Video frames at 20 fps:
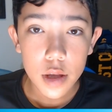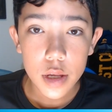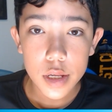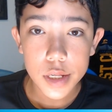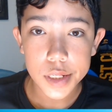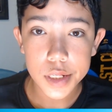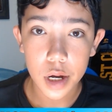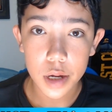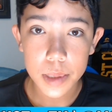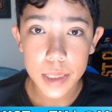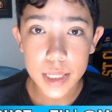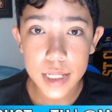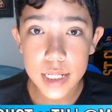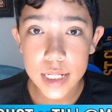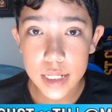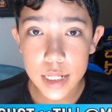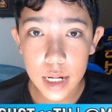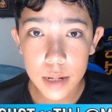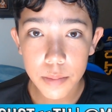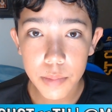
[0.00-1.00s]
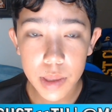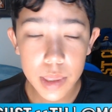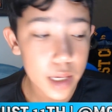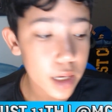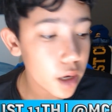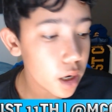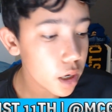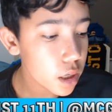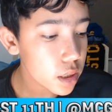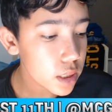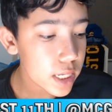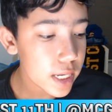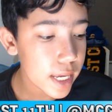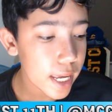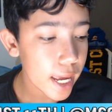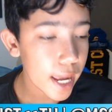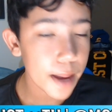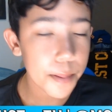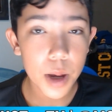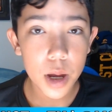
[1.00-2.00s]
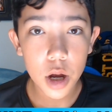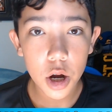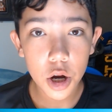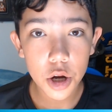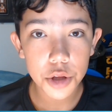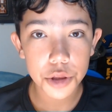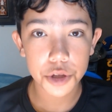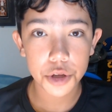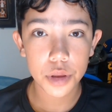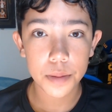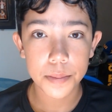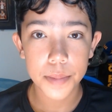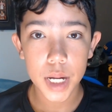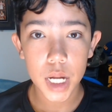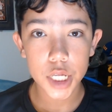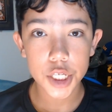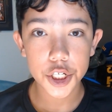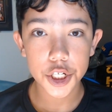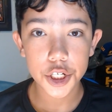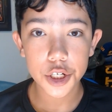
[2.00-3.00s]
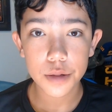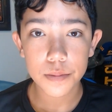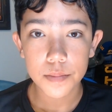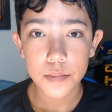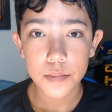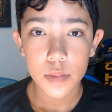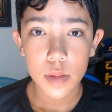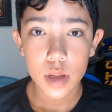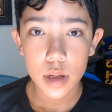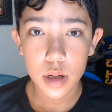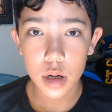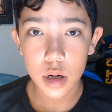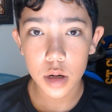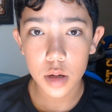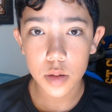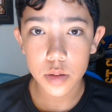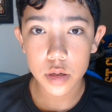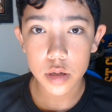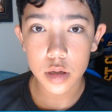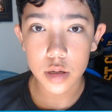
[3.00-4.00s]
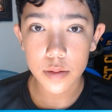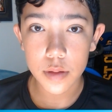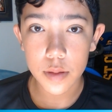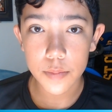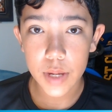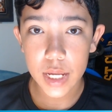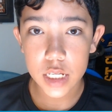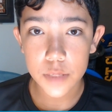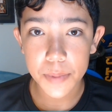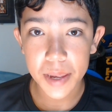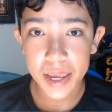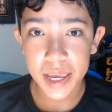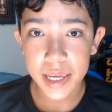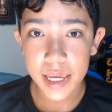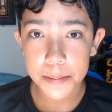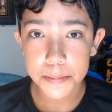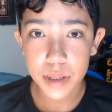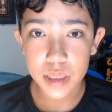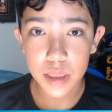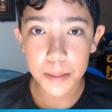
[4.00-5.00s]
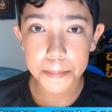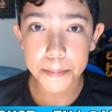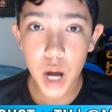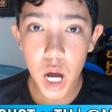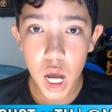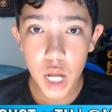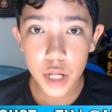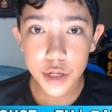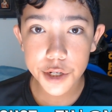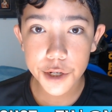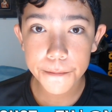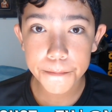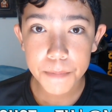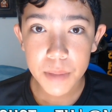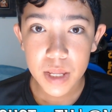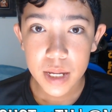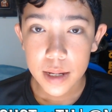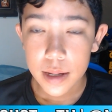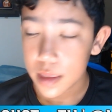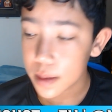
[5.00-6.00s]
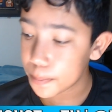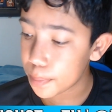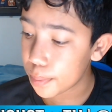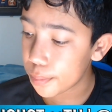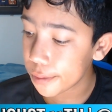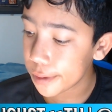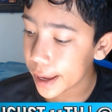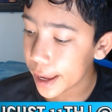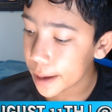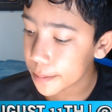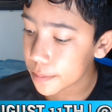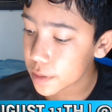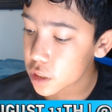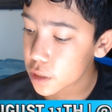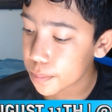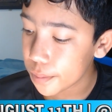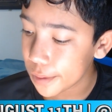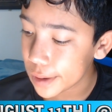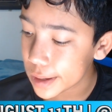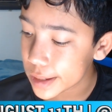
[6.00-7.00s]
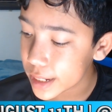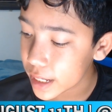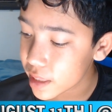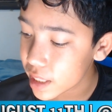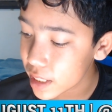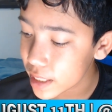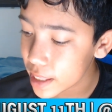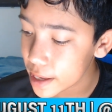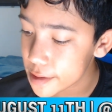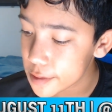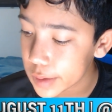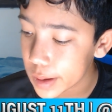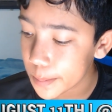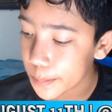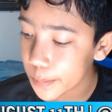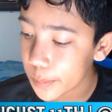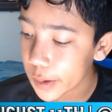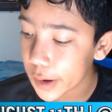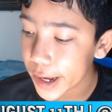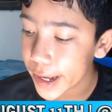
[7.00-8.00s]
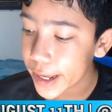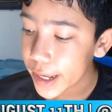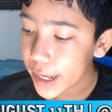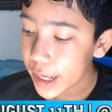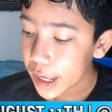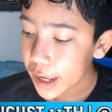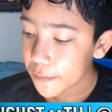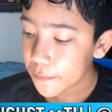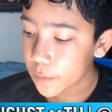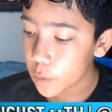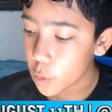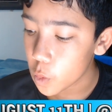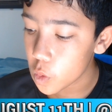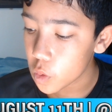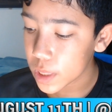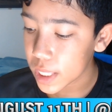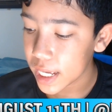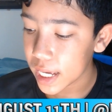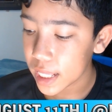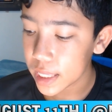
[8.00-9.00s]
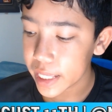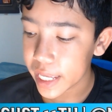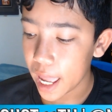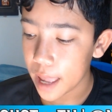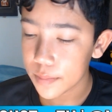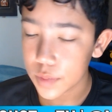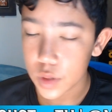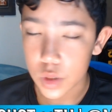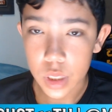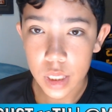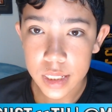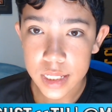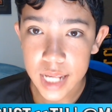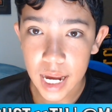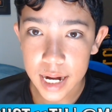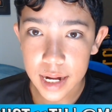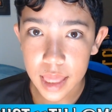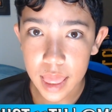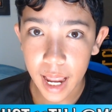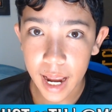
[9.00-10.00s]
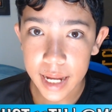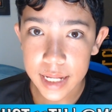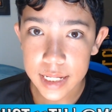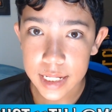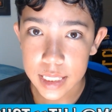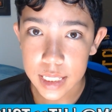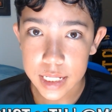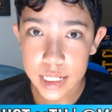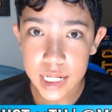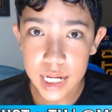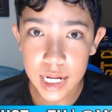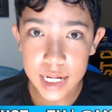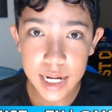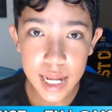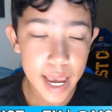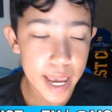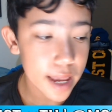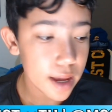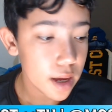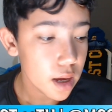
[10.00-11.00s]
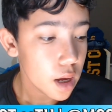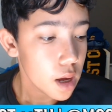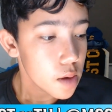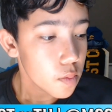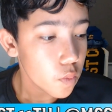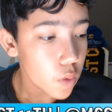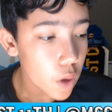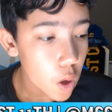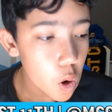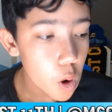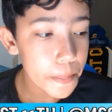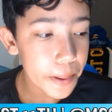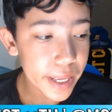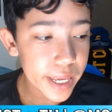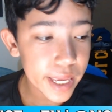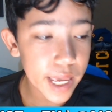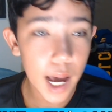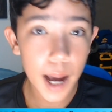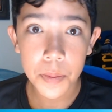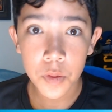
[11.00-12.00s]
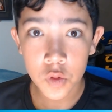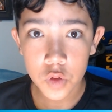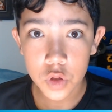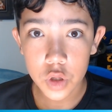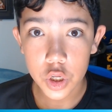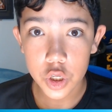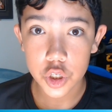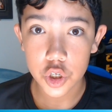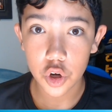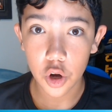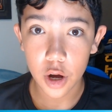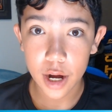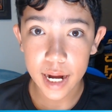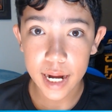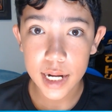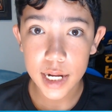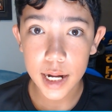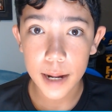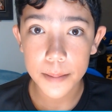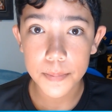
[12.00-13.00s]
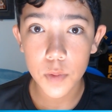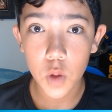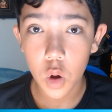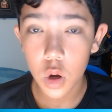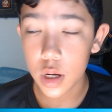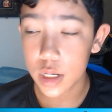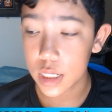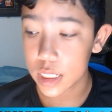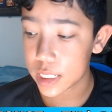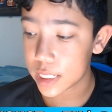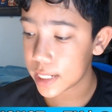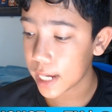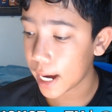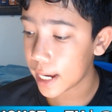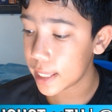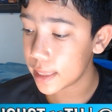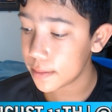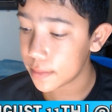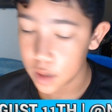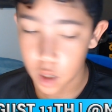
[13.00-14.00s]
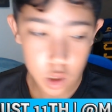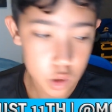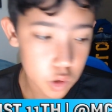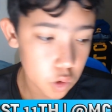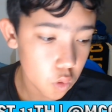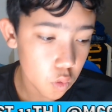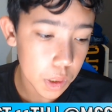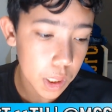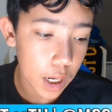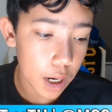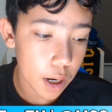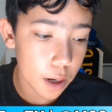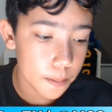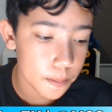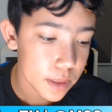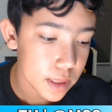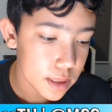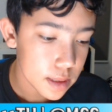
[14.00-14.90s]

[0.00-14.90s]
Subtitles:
So this is going to be the only game I go through the margin on me speaking, but the margin, the point, how much points I think they'll win by for the other games on Saturdays and the Sunday will be up on the screen. I'm not going to say them at all though.